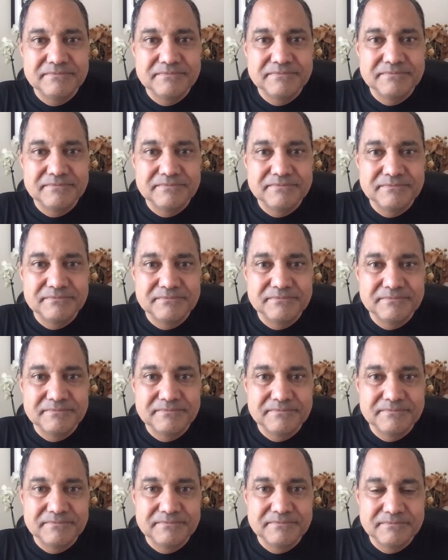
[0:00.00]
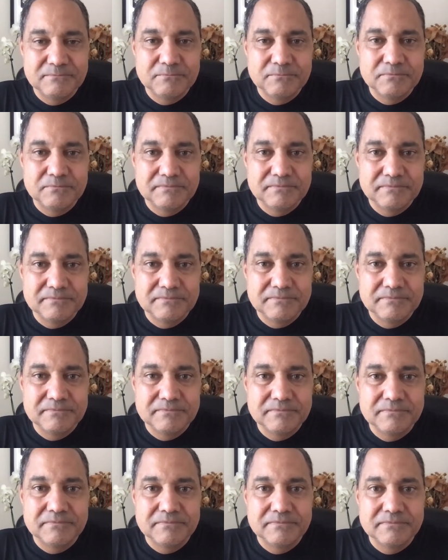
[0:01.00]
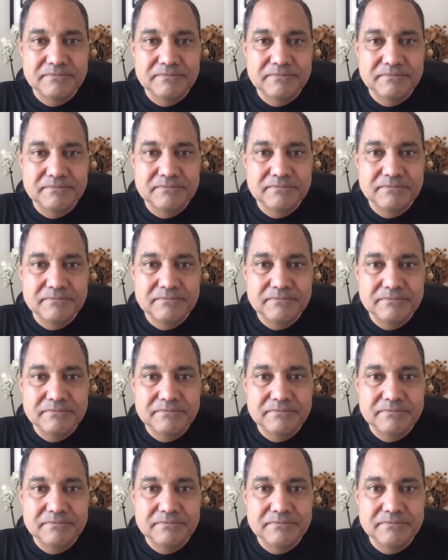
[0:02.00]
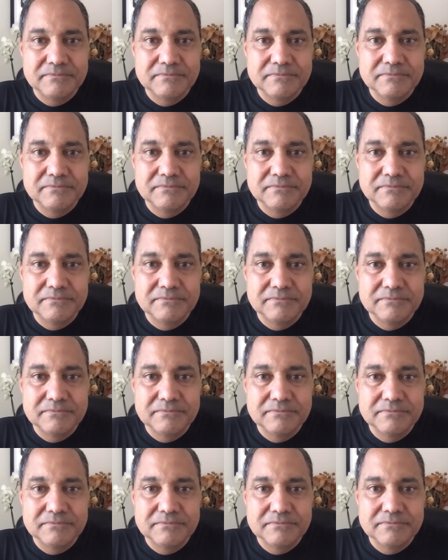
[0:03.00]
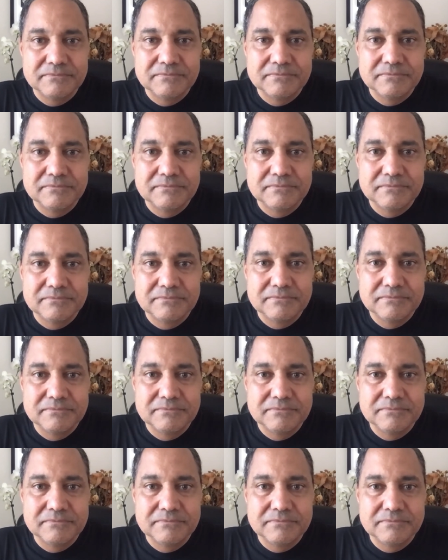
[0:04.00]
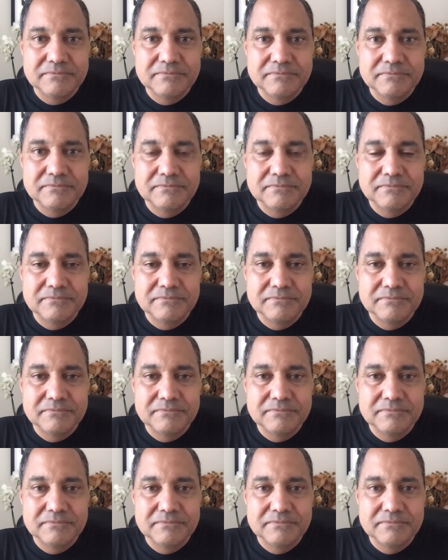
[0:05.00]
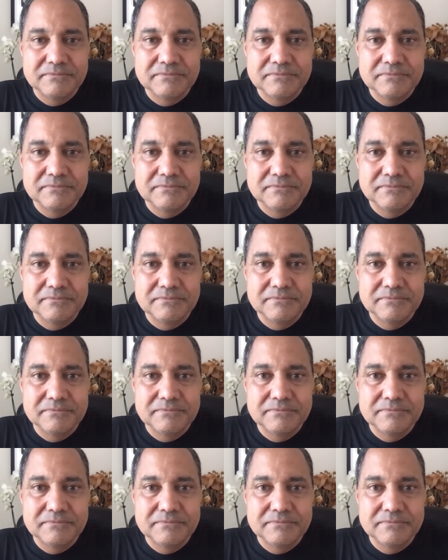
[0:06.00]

(silent)